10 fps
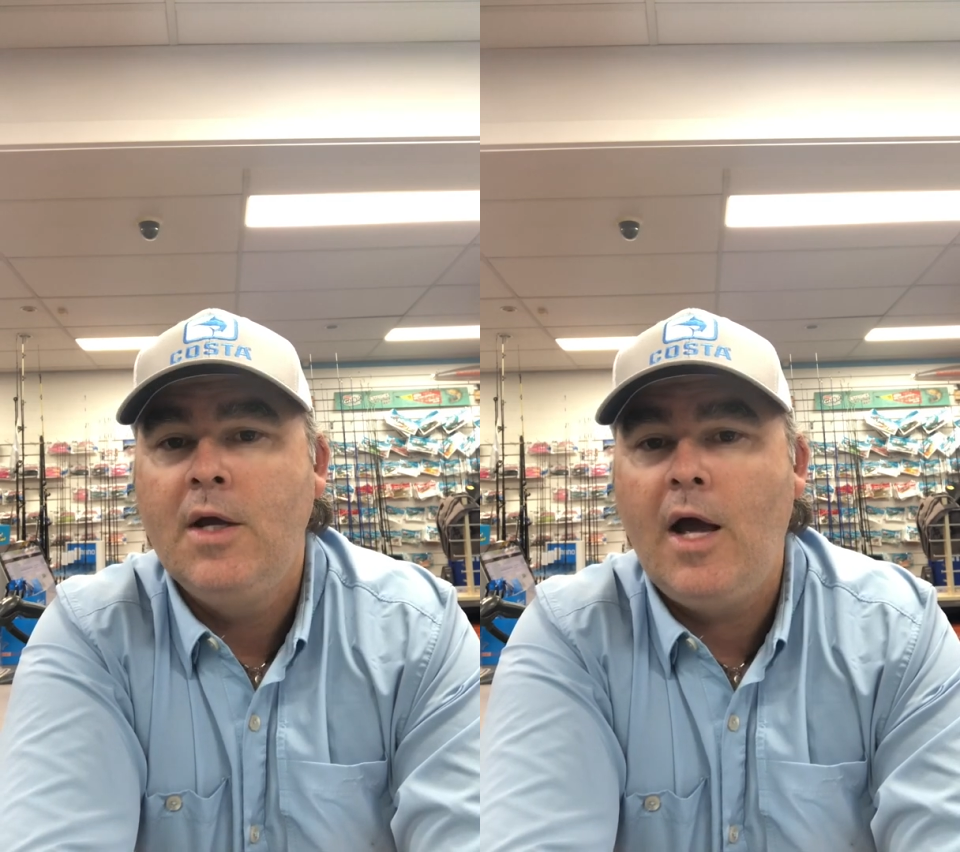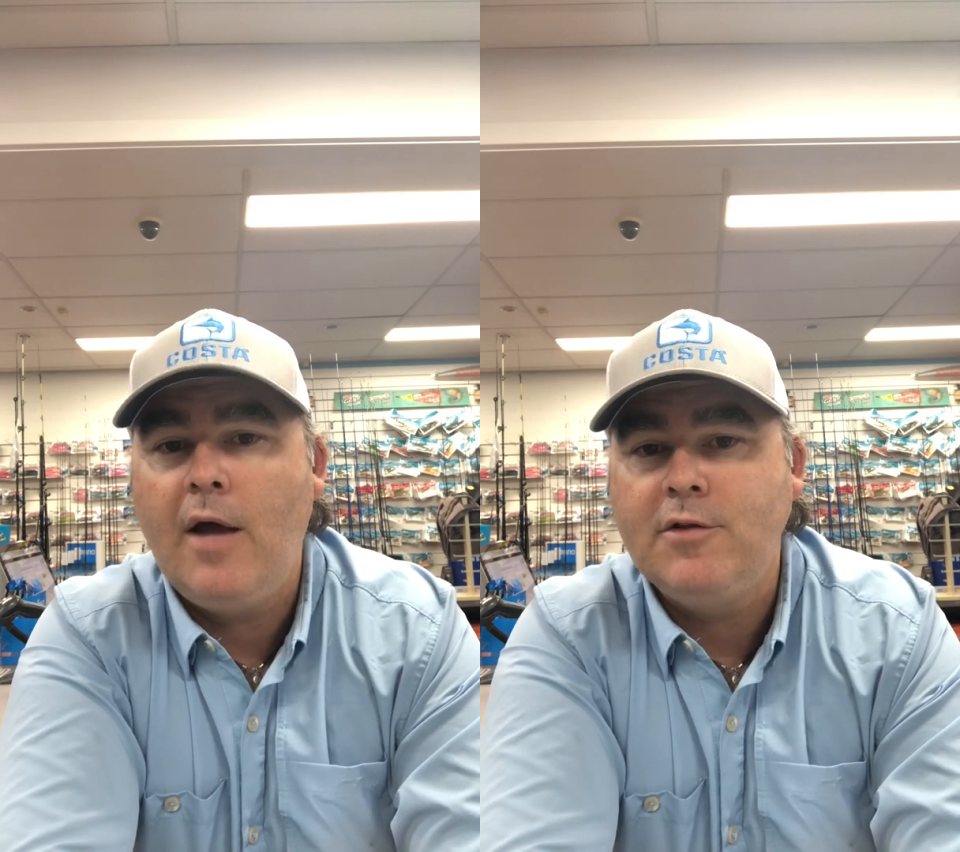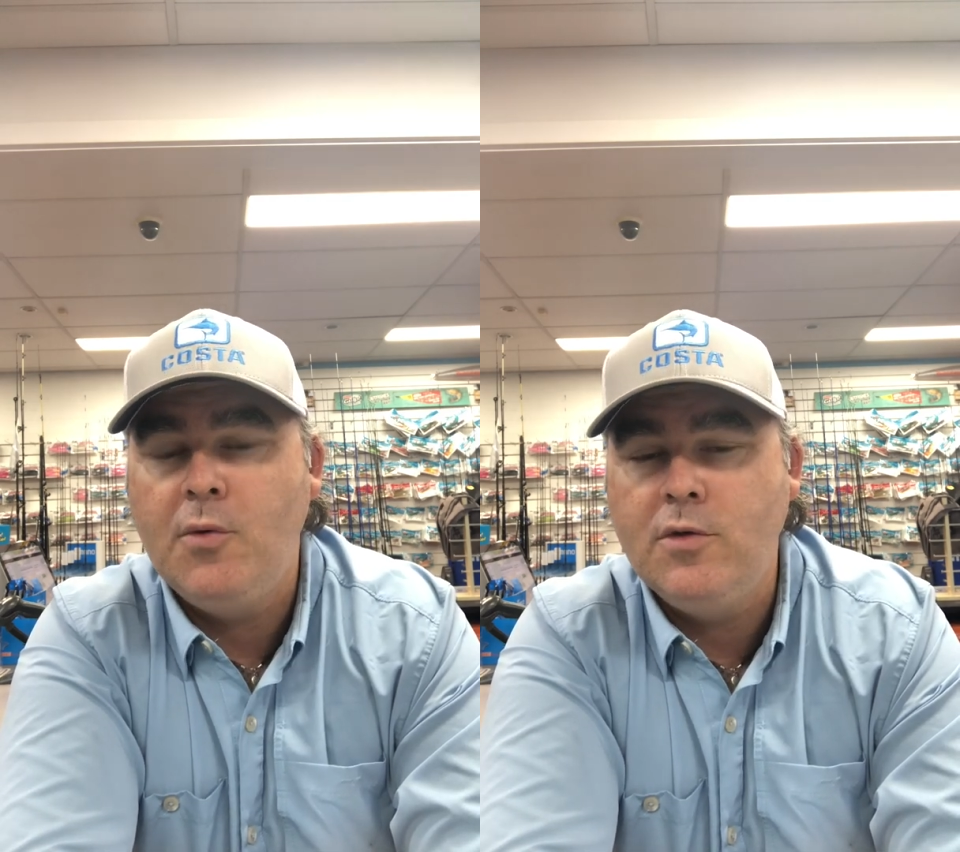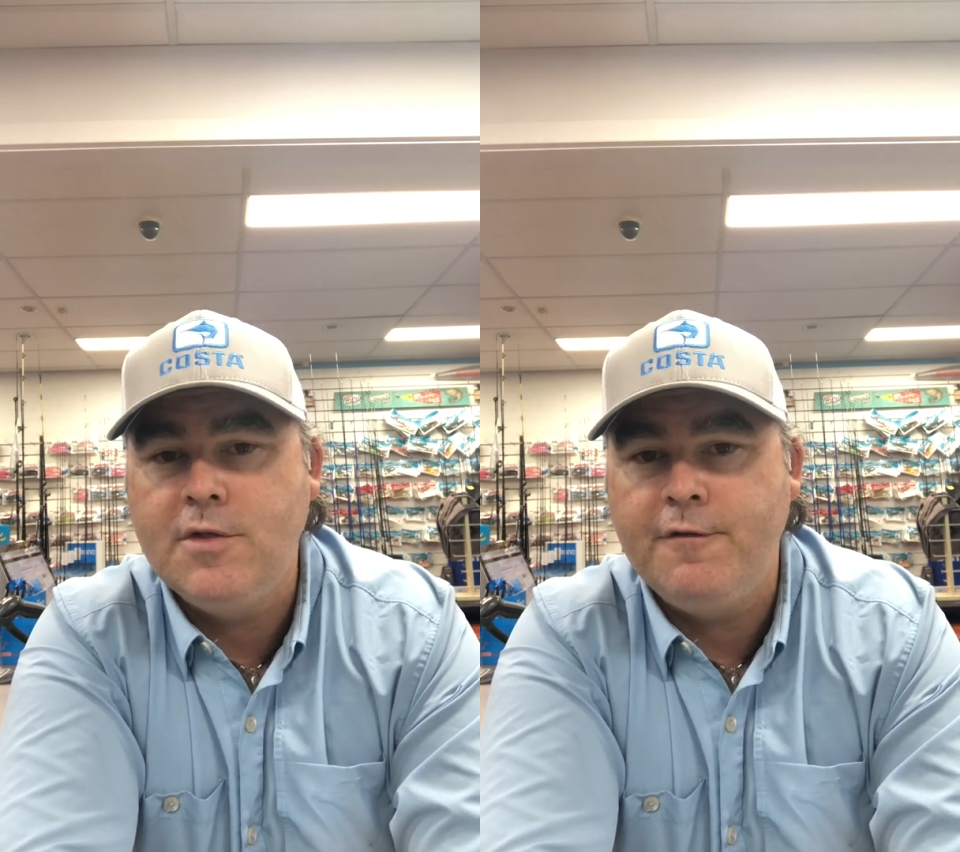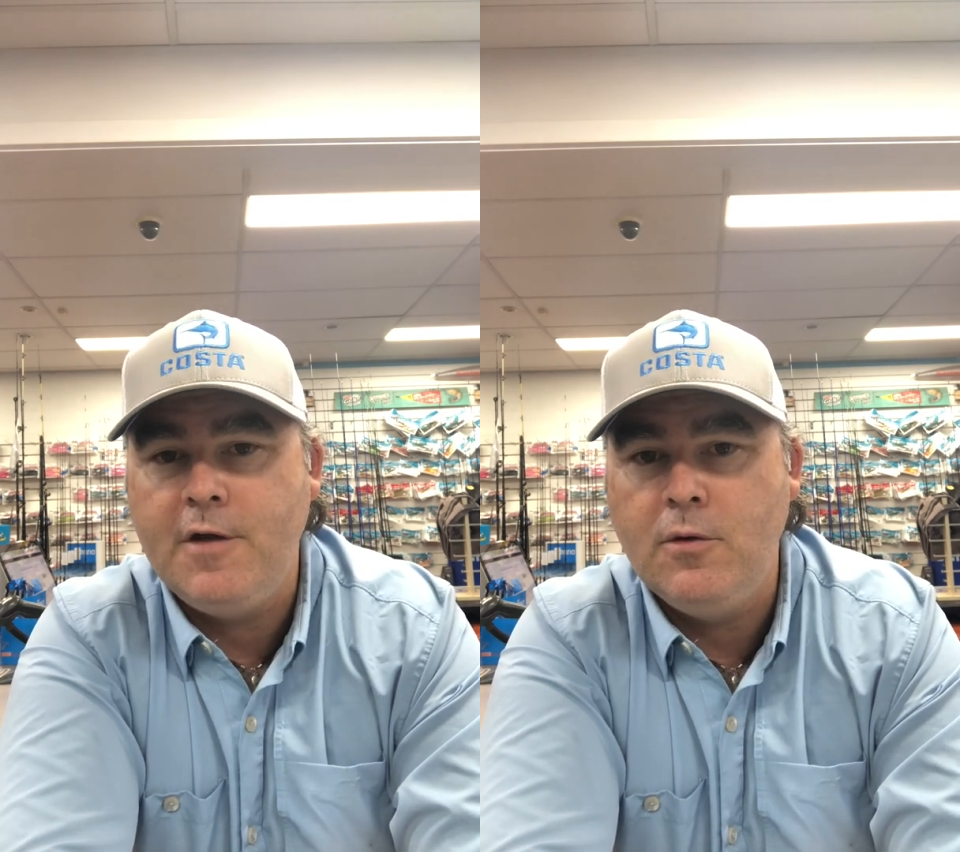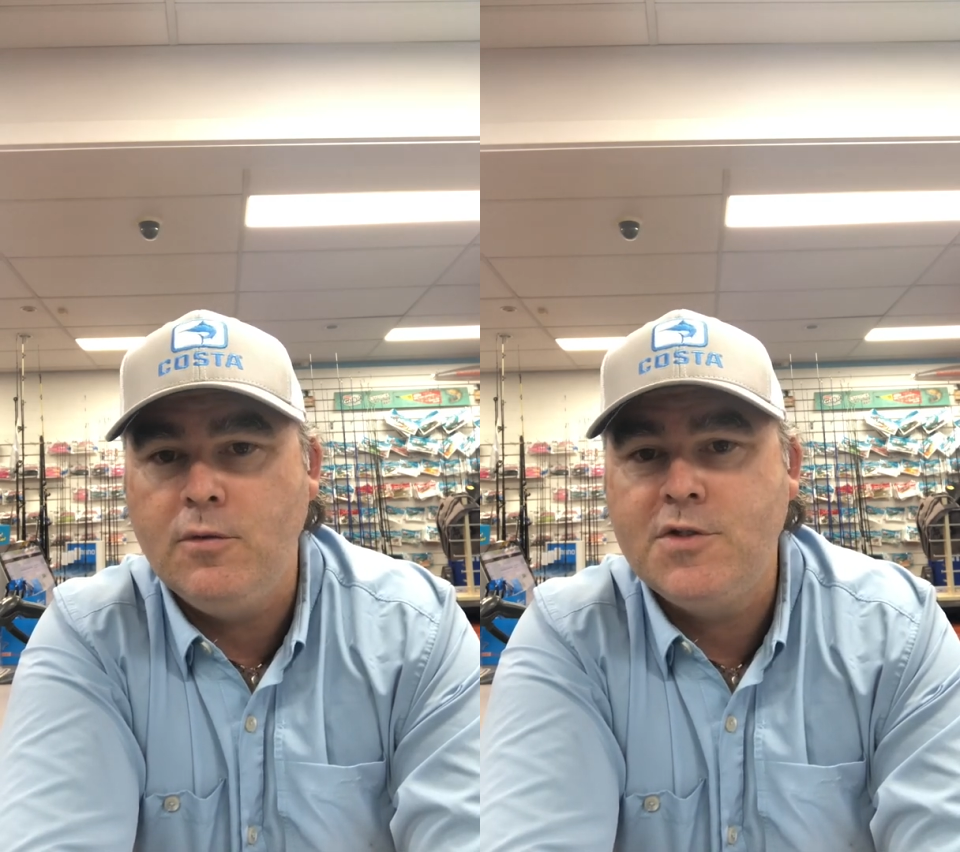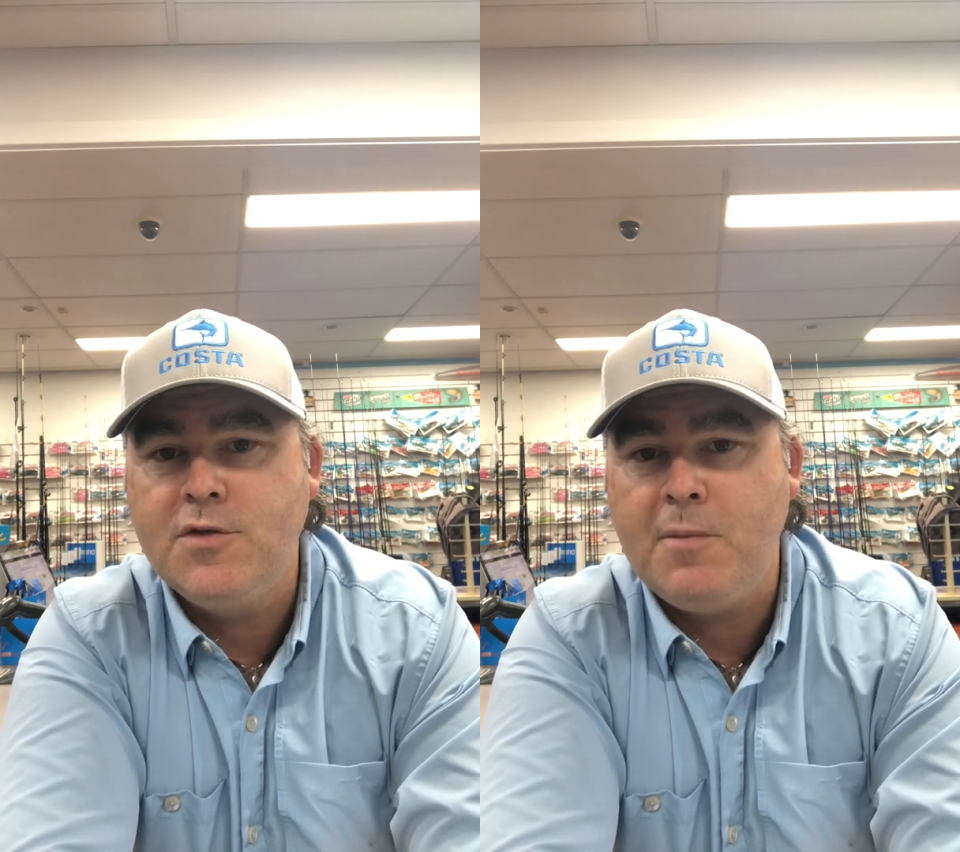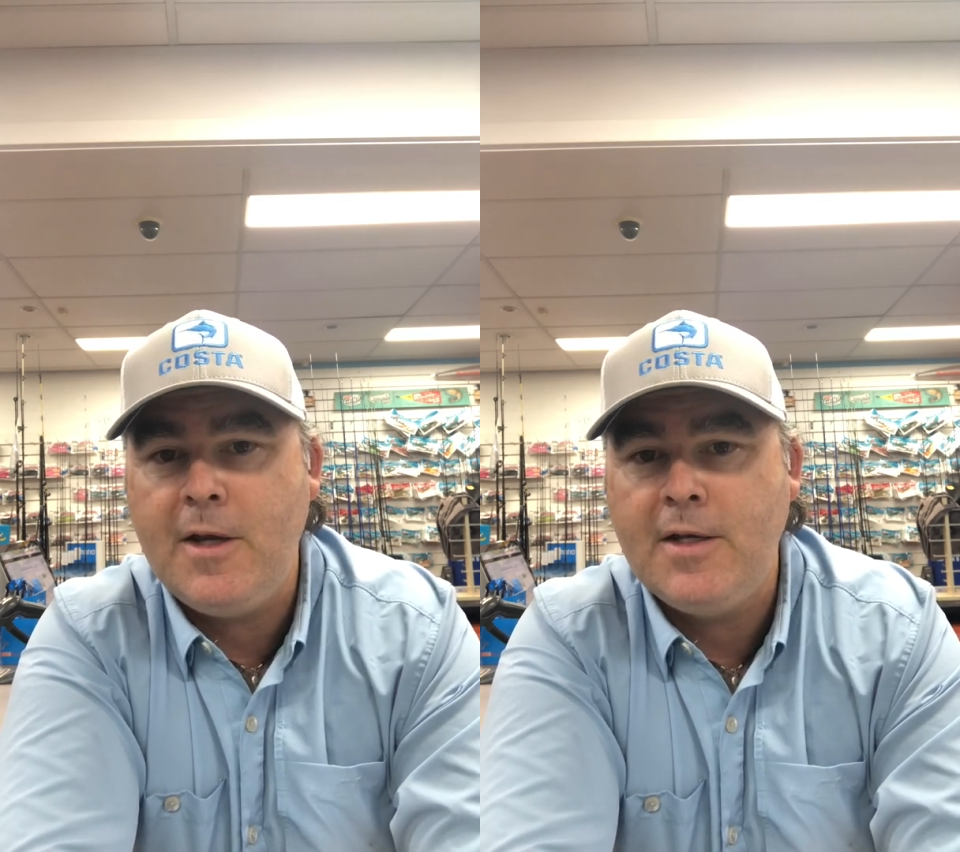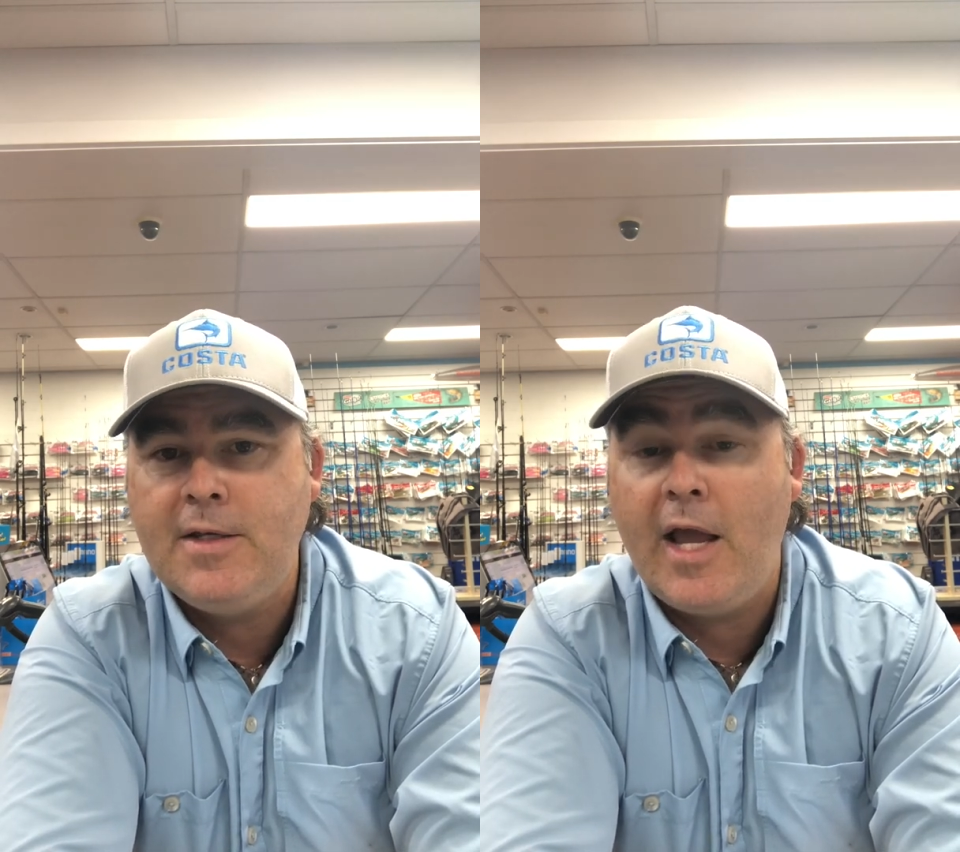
up towards the Fingal Spit,